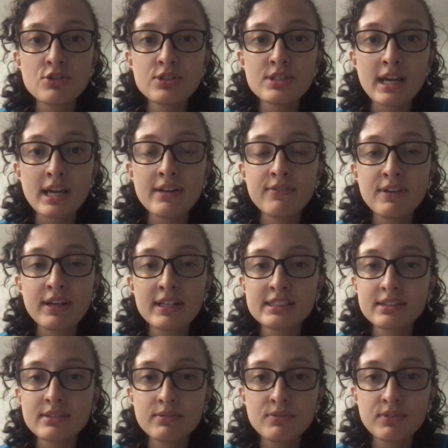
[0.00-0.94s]
side
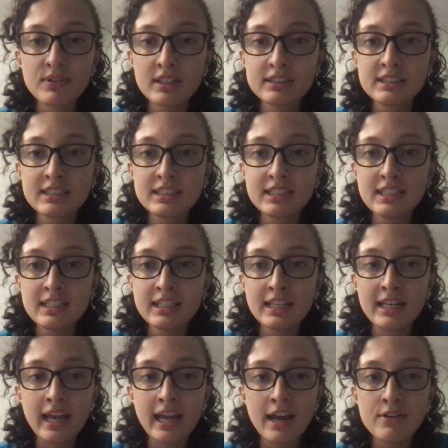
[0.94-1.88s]
effects of fluoxetine
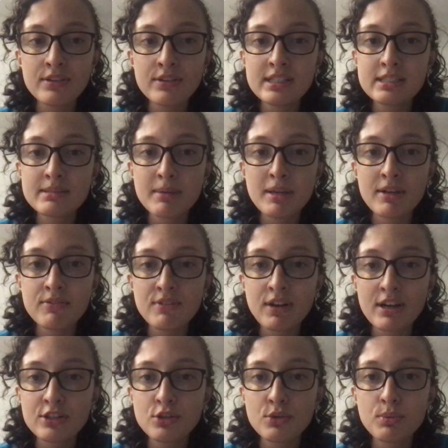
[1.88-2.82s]
and how these may
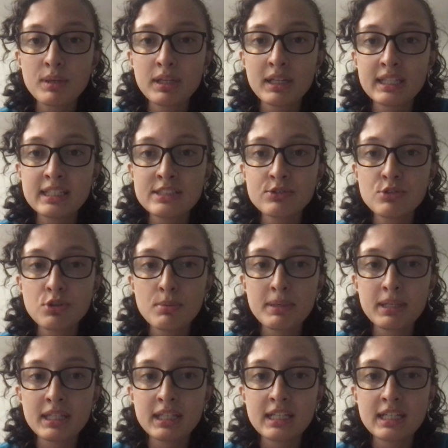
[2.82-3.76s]
affect her willingness or
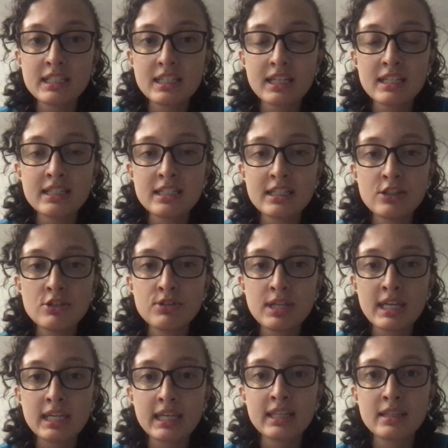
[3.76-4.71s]
ability to continue
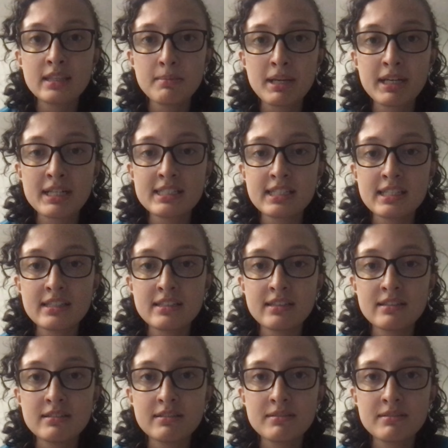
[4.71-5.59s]
taking the medicine.